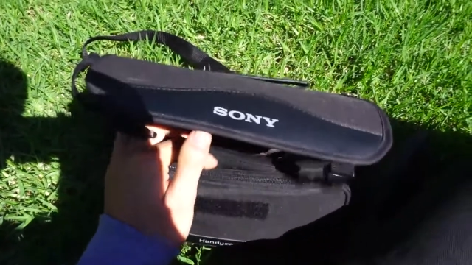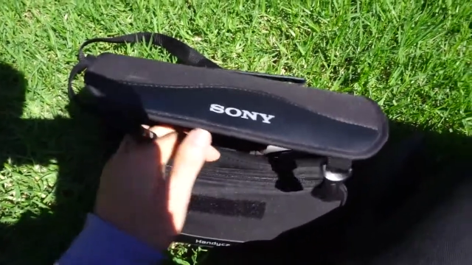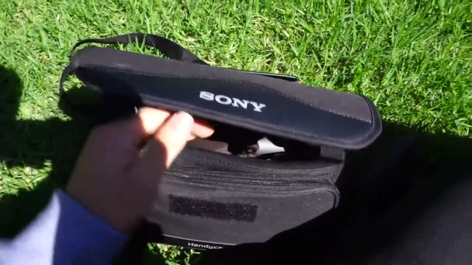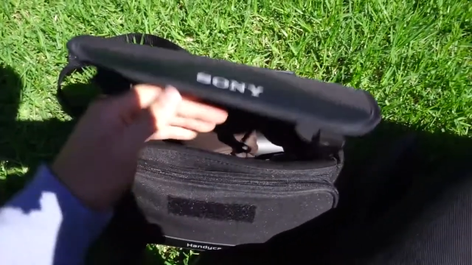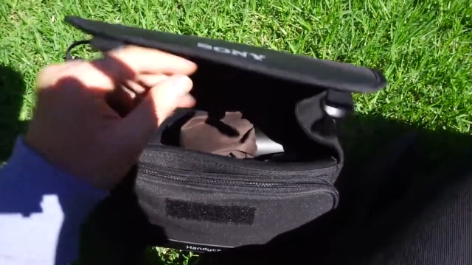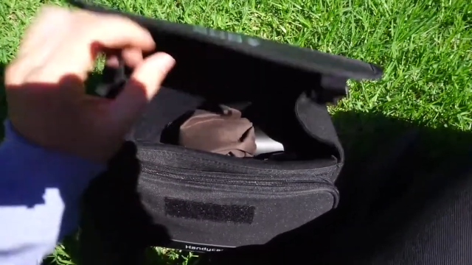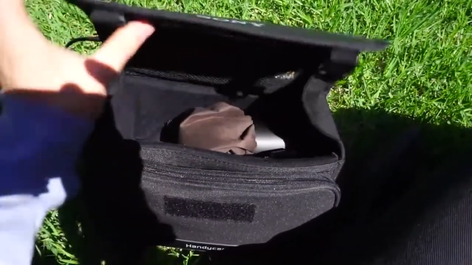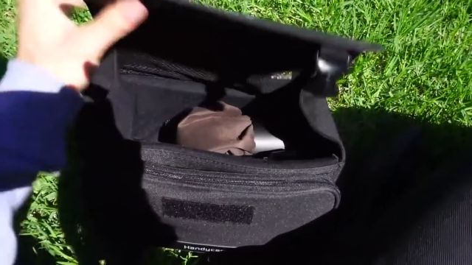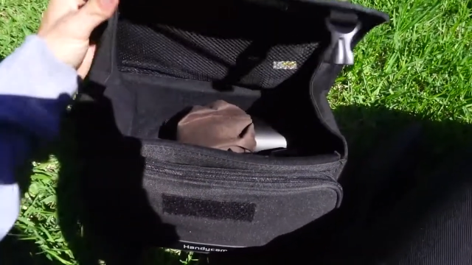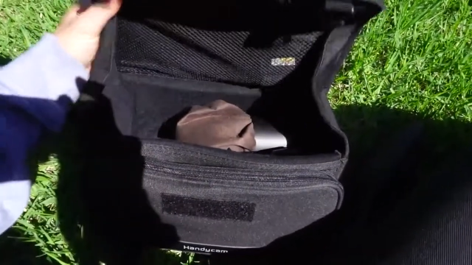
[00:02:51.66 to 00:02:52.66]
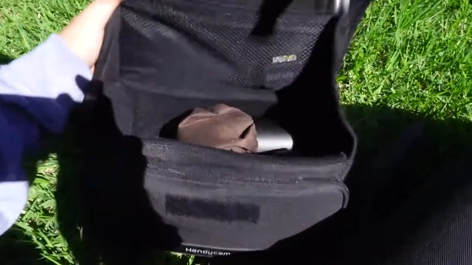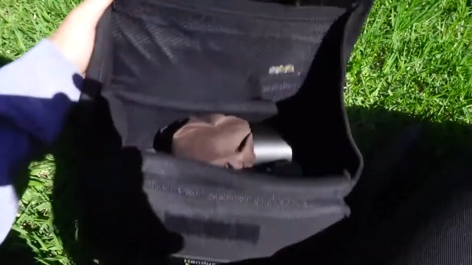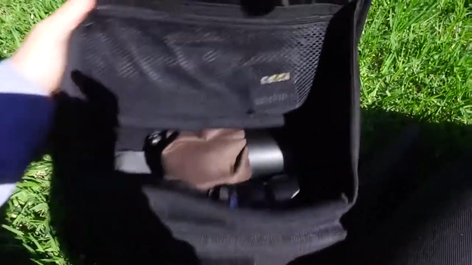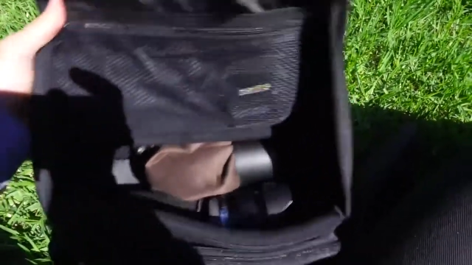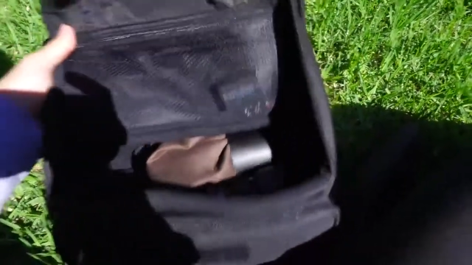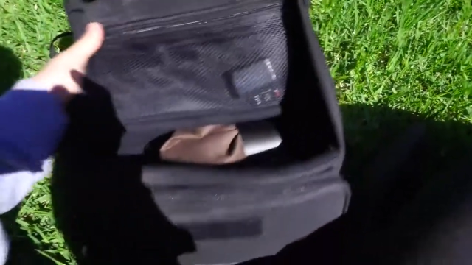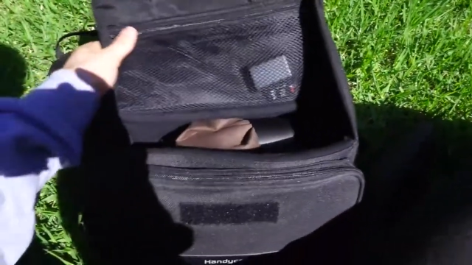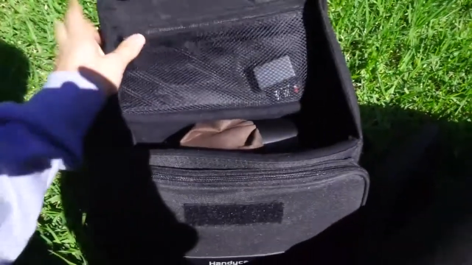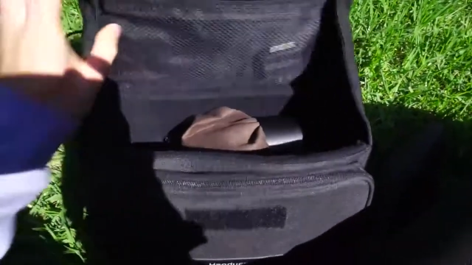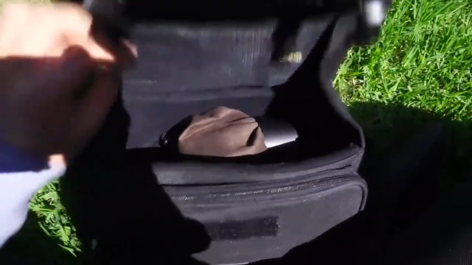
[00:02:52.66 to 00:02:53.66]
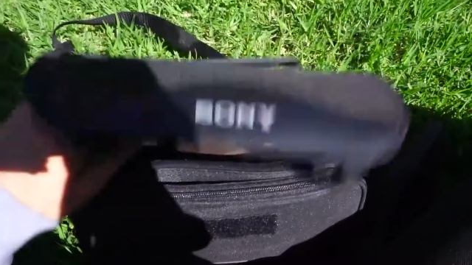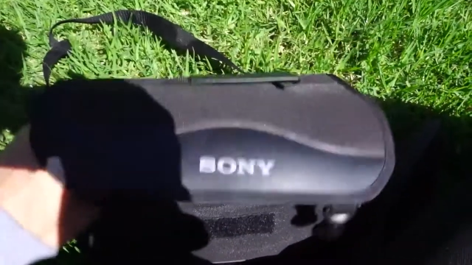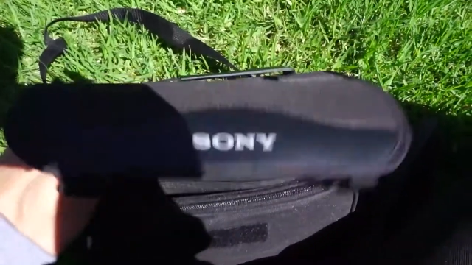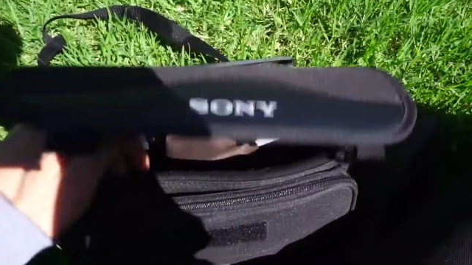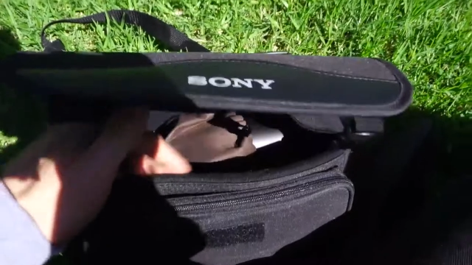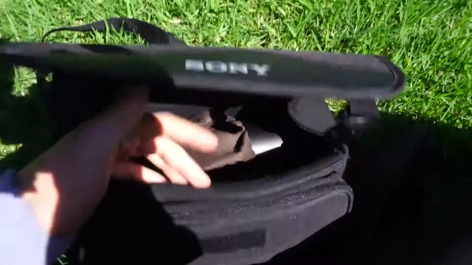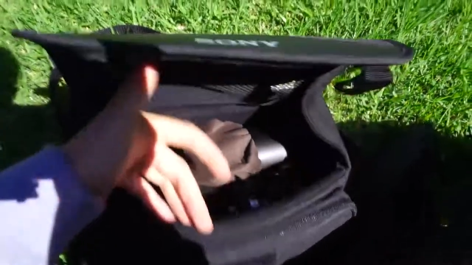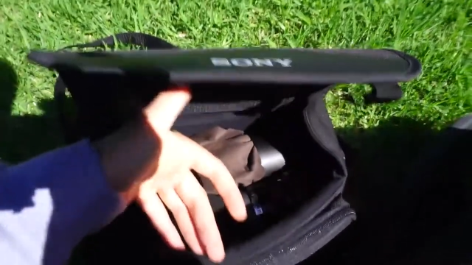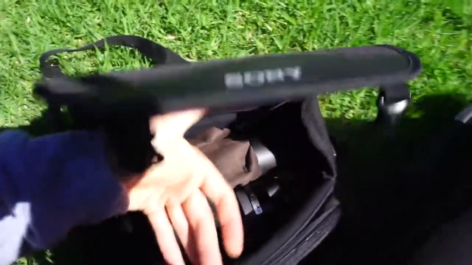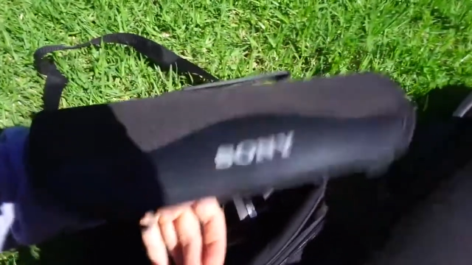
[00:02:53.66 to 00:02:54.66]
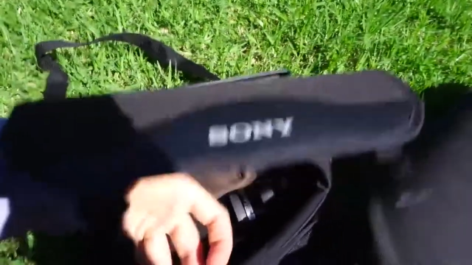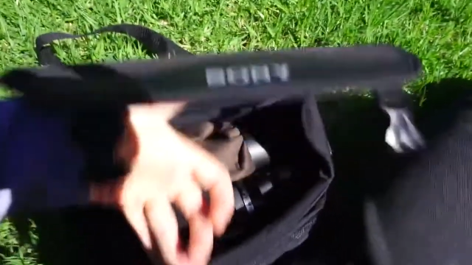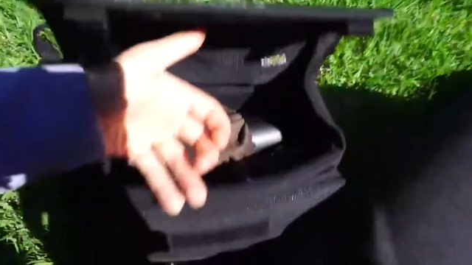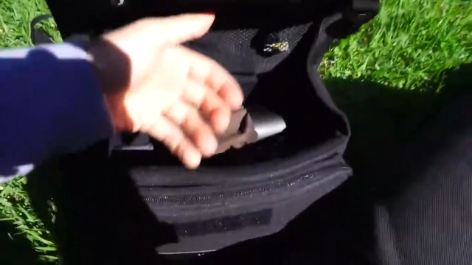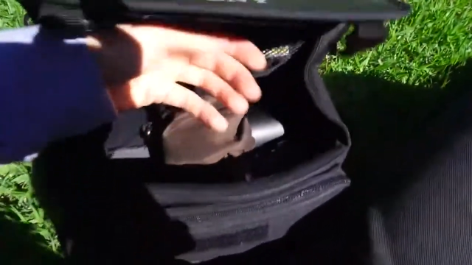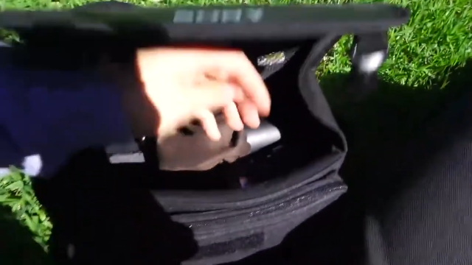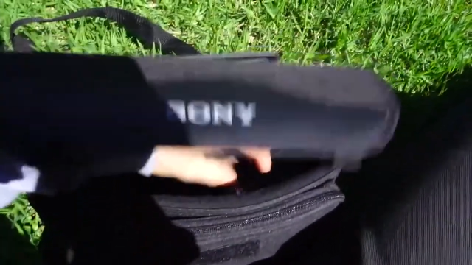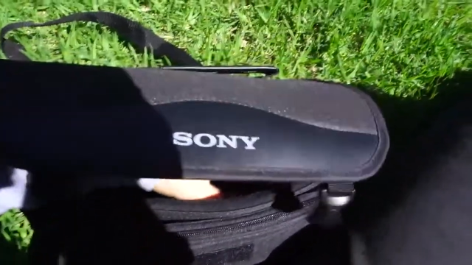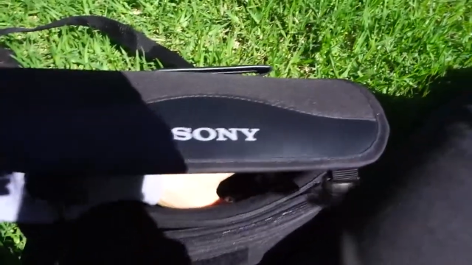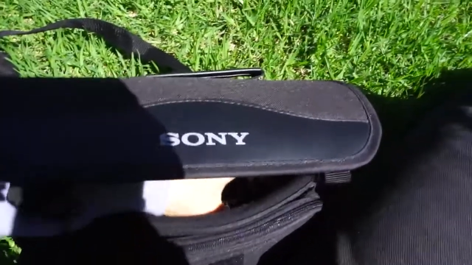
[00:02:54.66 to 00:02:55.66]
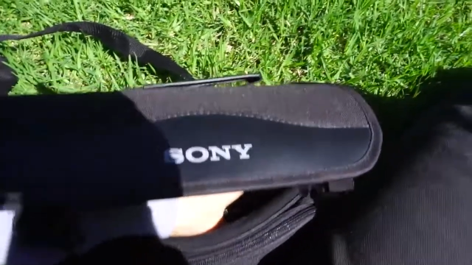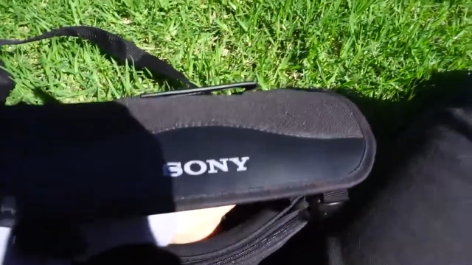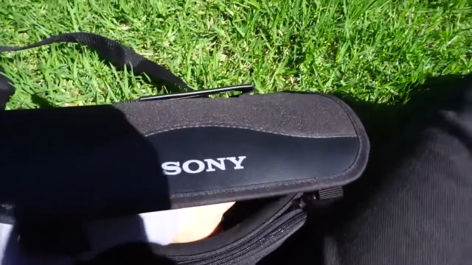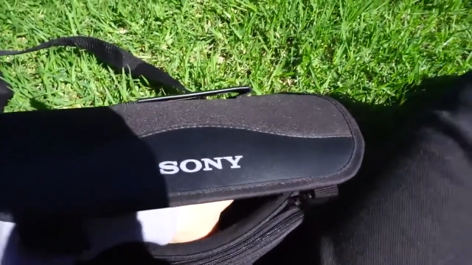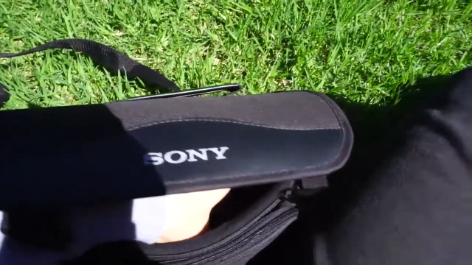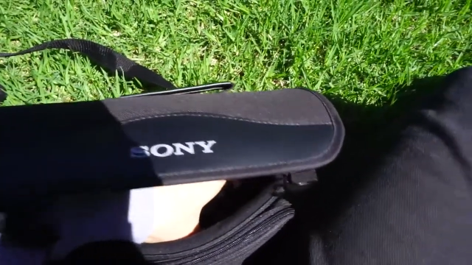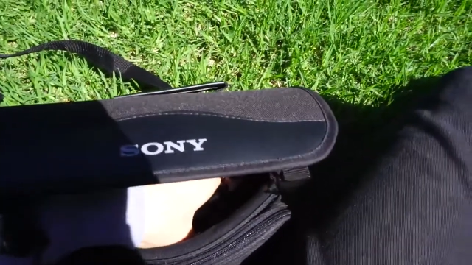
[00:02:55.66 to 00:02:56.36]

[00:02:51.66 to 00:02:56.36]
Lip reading: No face is visible, so there are no lips to read.